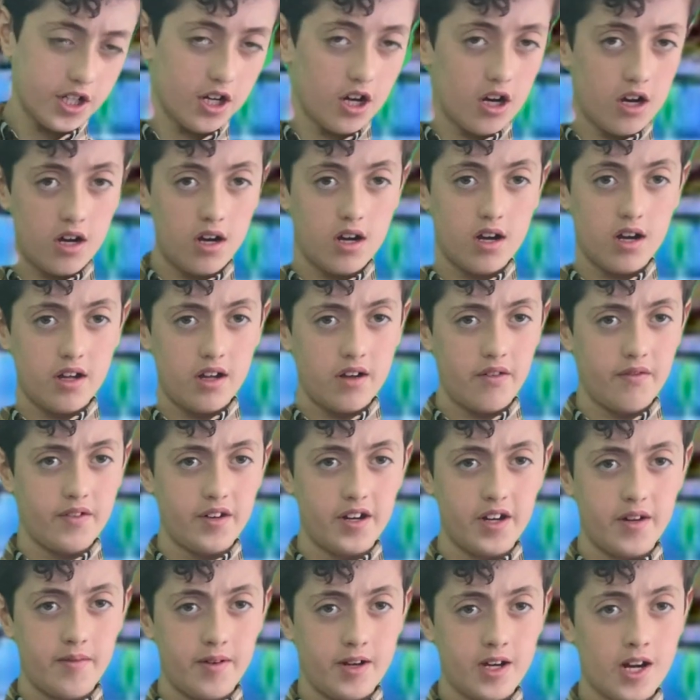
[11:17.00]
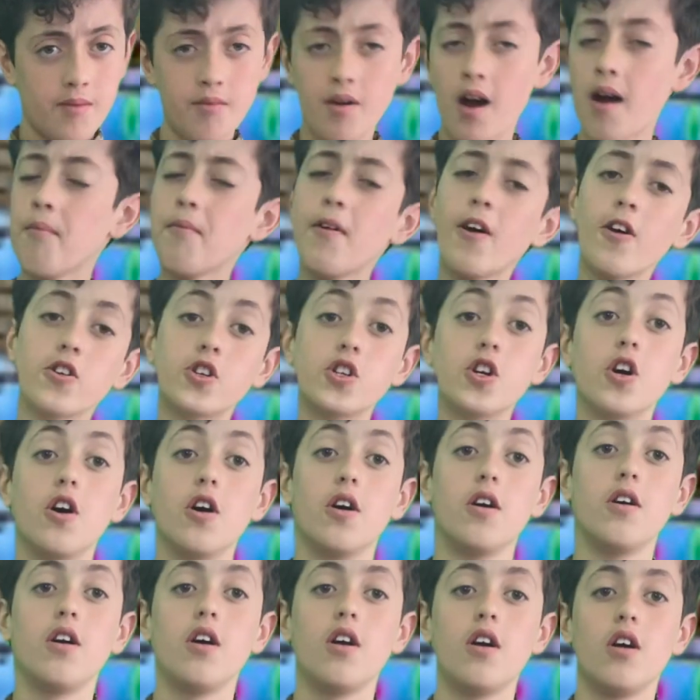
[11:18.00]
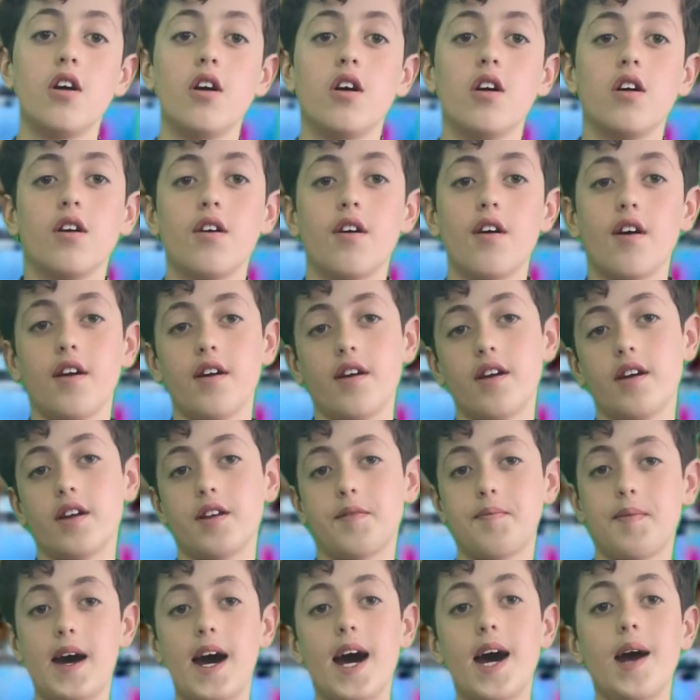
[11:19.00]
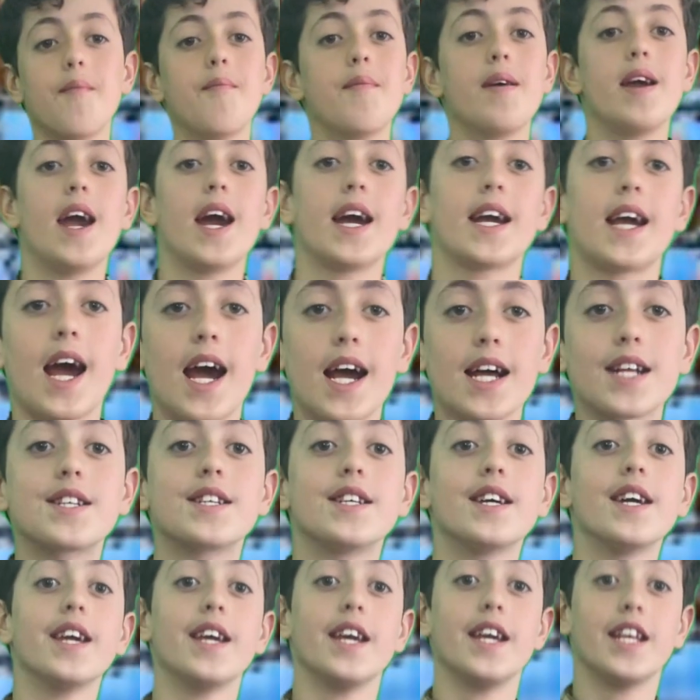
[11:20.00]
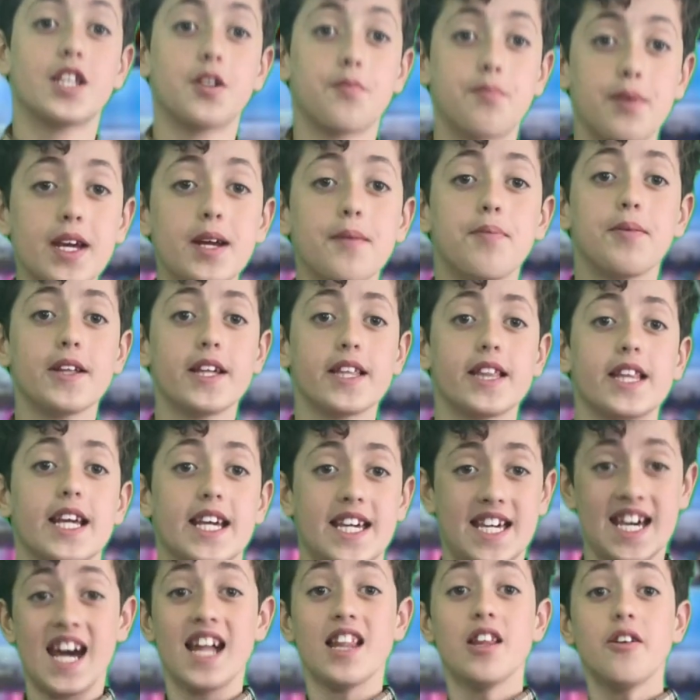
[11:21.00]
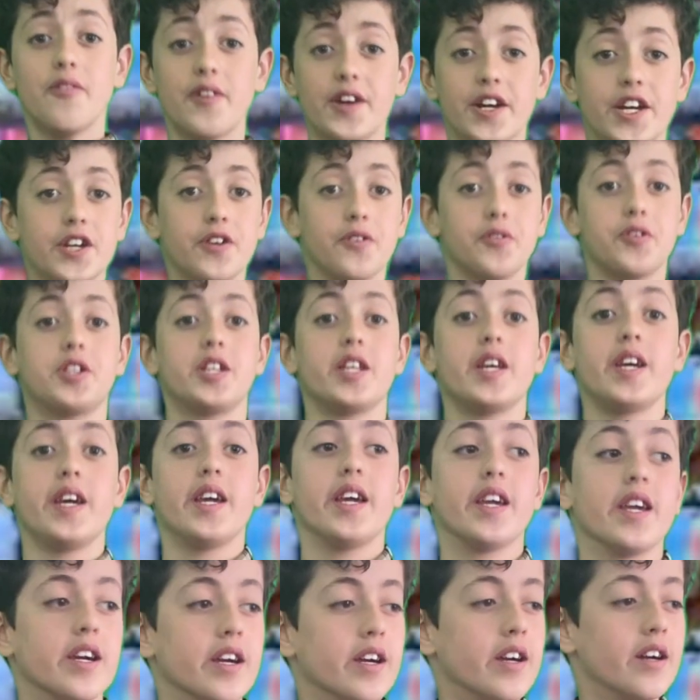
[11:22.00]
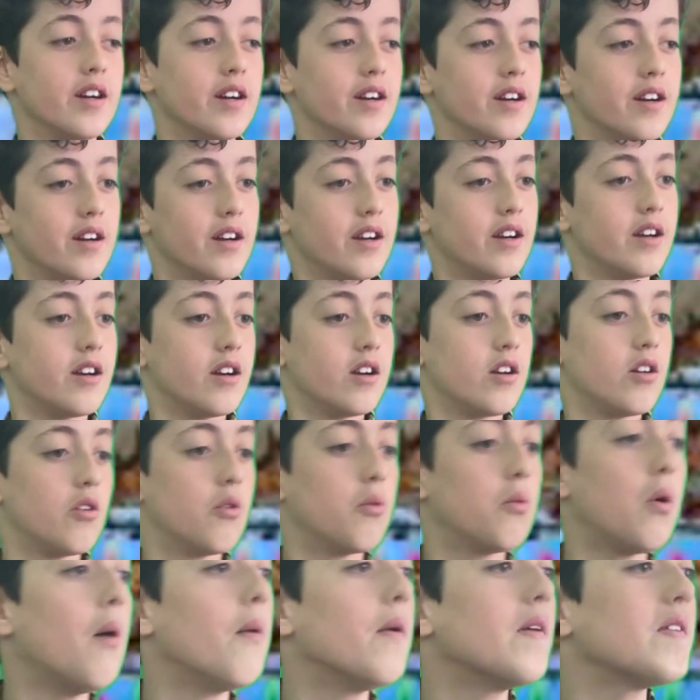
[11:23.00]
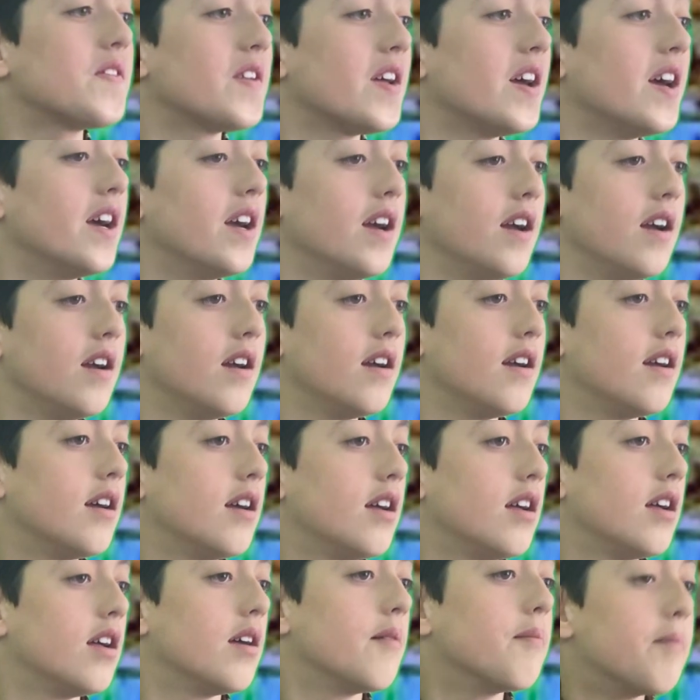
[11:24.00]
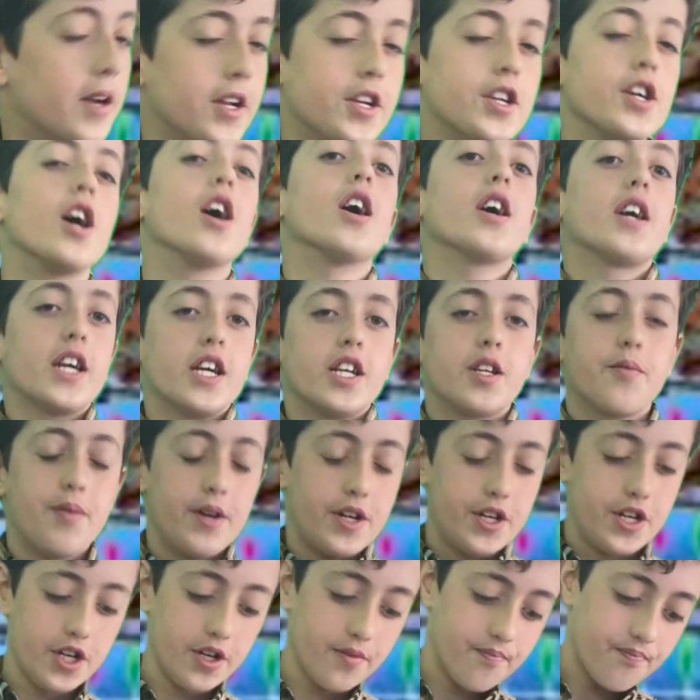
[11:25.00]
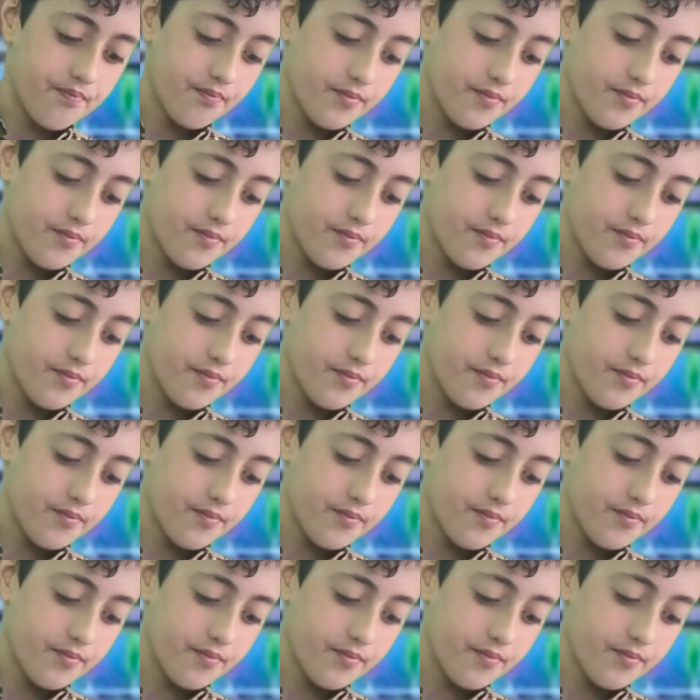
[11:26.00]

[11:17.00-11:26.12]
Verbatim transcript: Uh, it was an image. I'm, I'm not sure. Uh, it's behind me. I can't see. It's people in the gallery, you see. What was it? Picture. I'll get the picture.